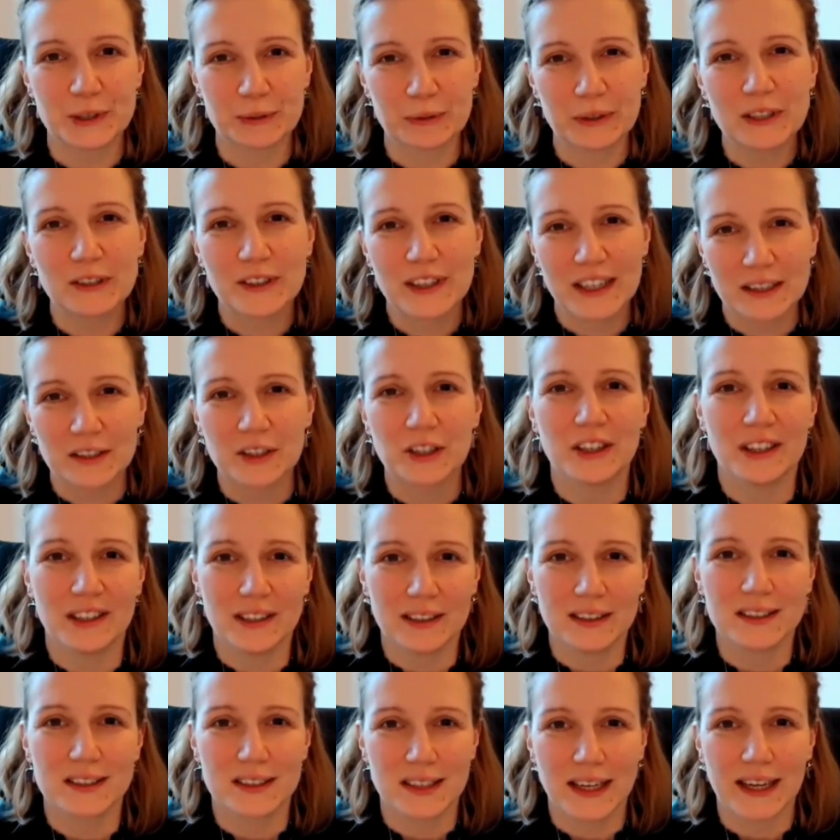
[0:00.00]
So we look at
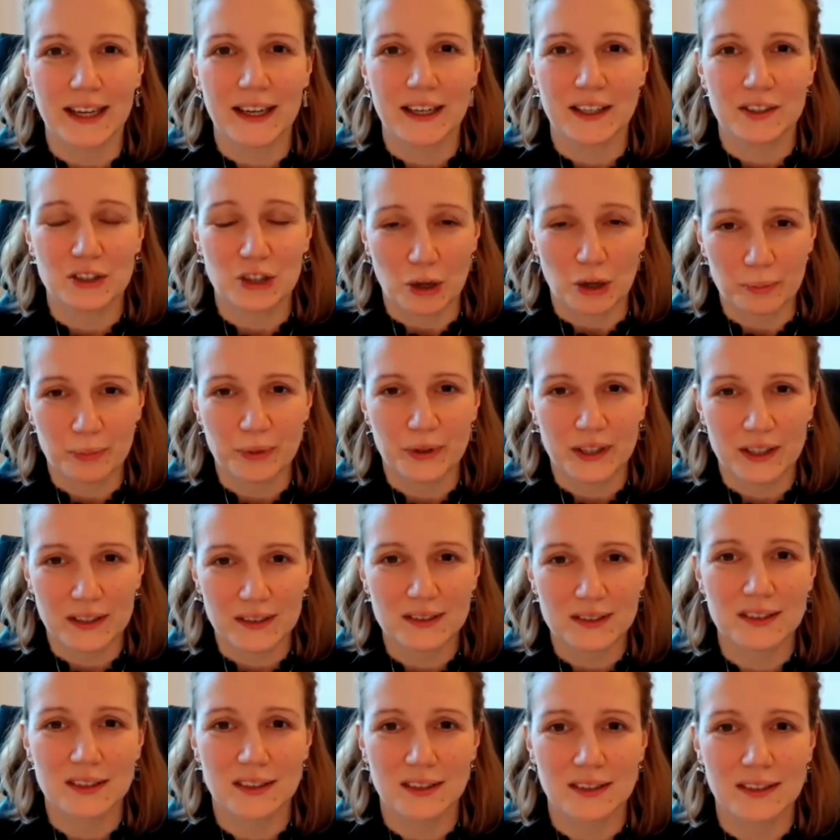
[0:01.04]
early stage
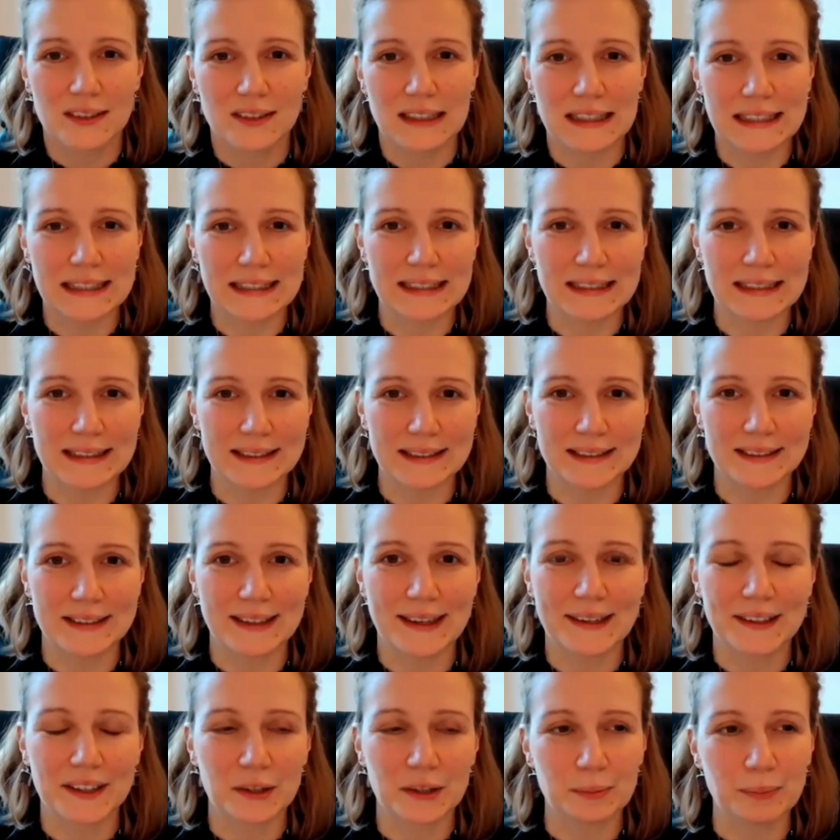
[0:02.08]
companies, and
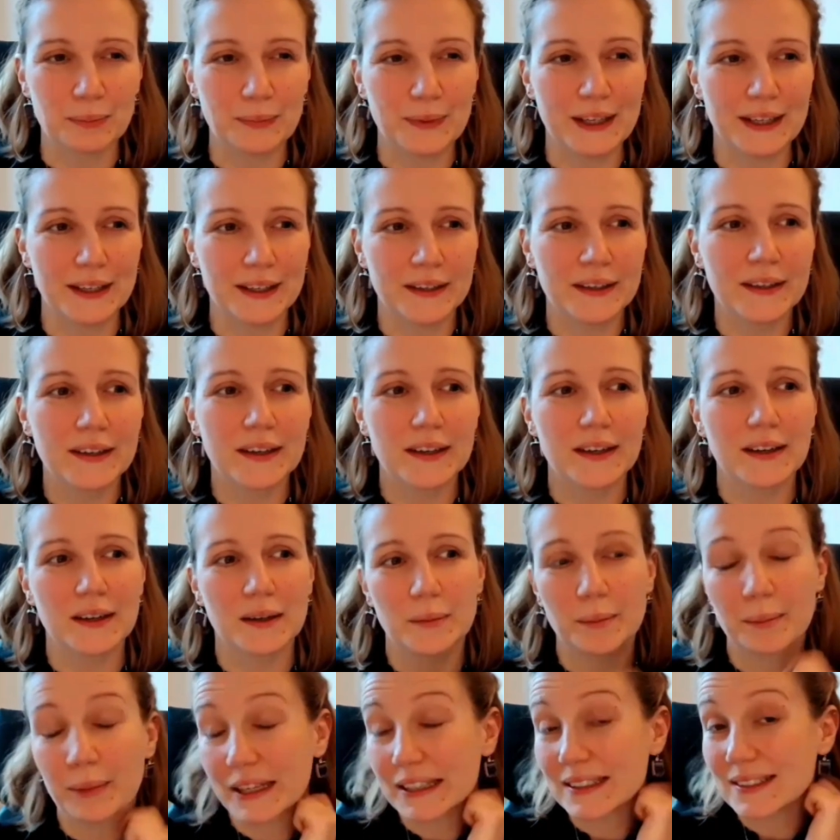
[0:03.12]
that can mean
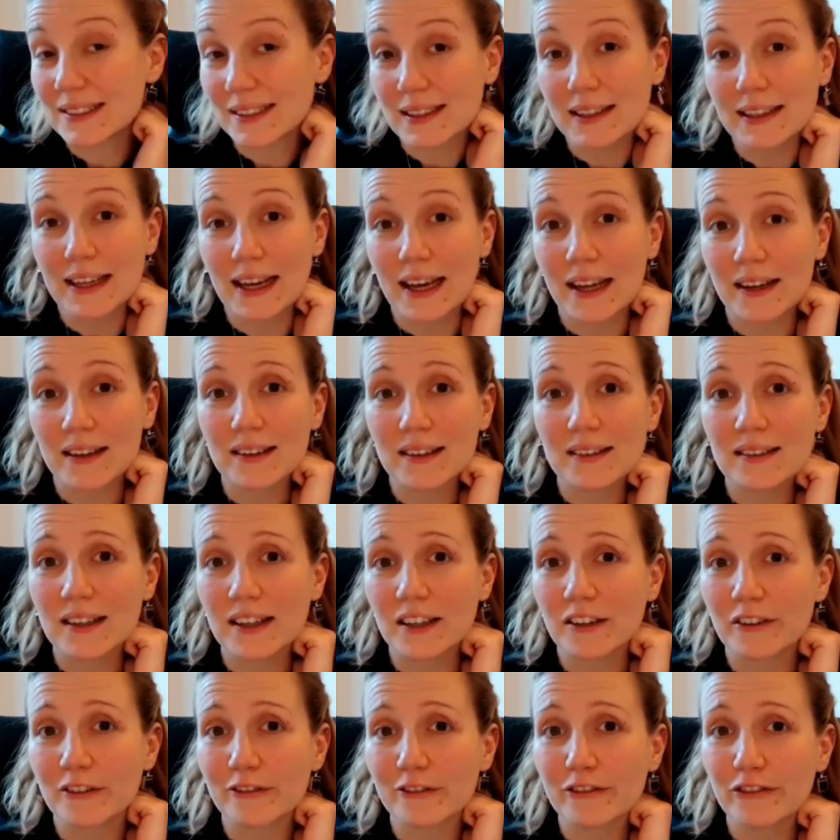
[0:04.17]
basically
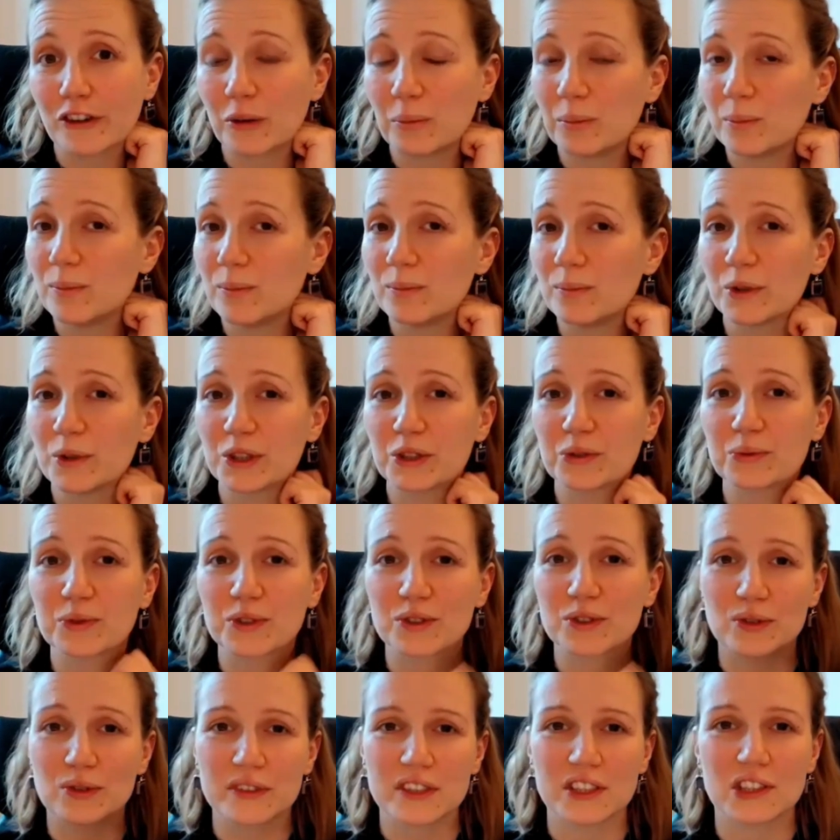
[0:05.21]
anything from what you
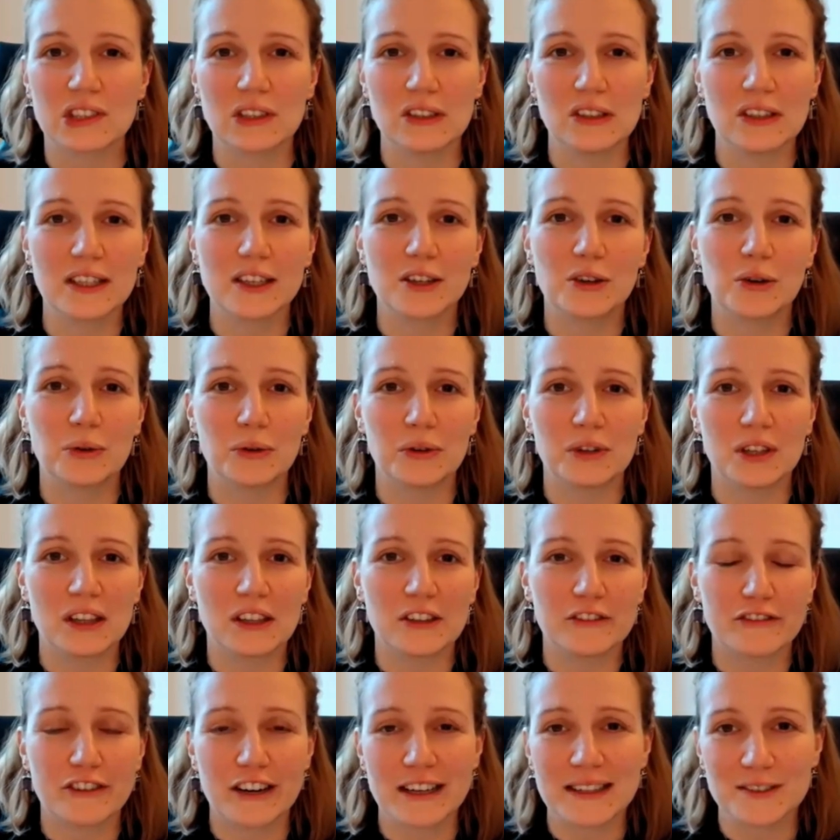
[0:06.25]
would traditionally call
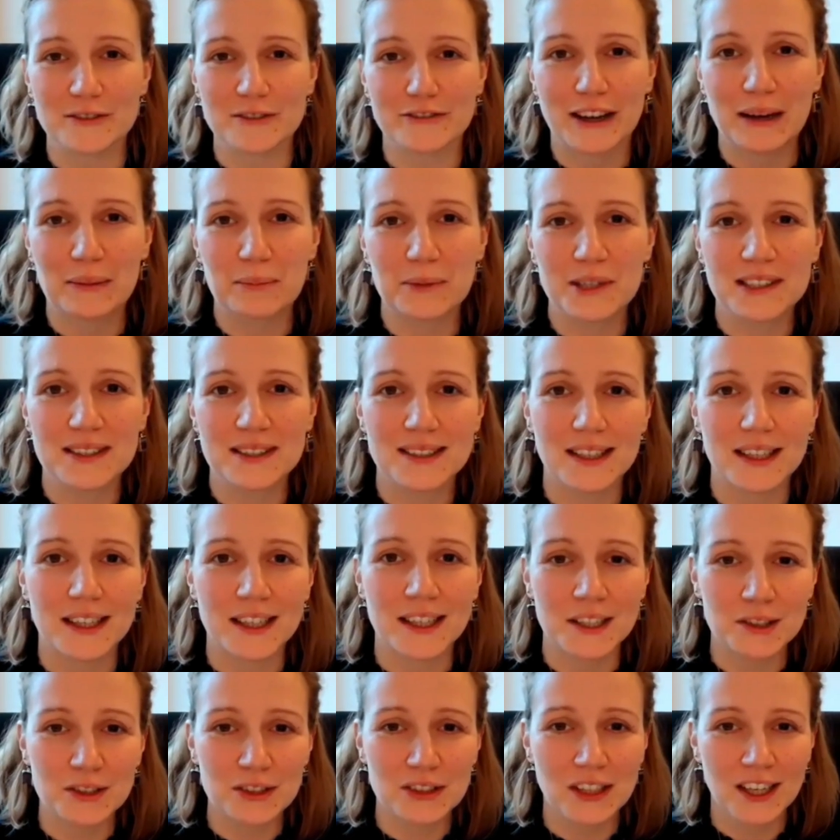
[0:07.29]
the friends and family
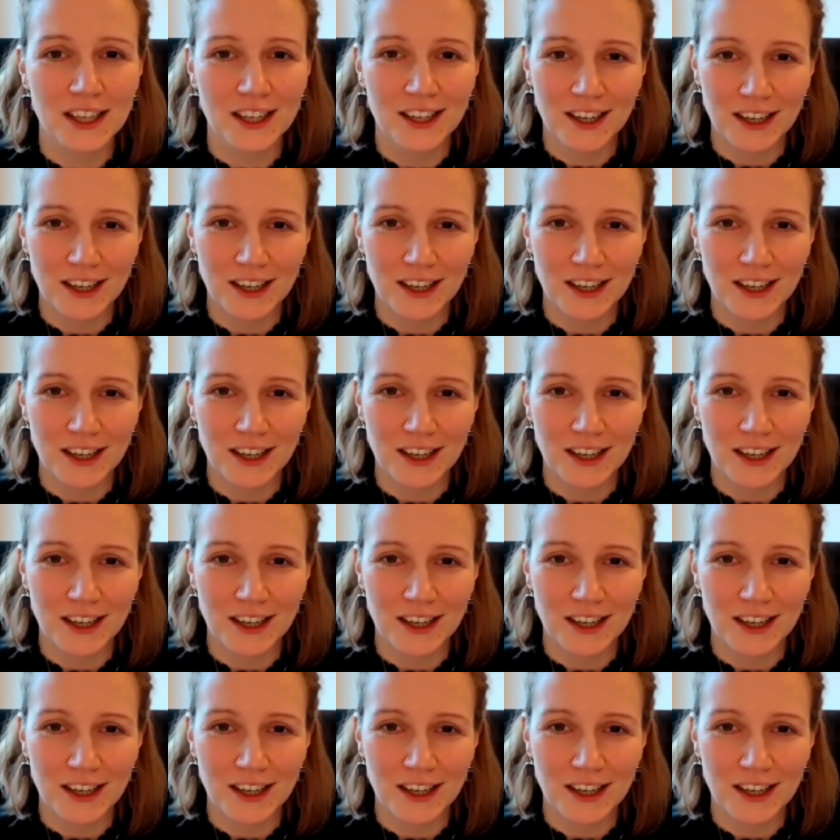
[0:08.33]
stage.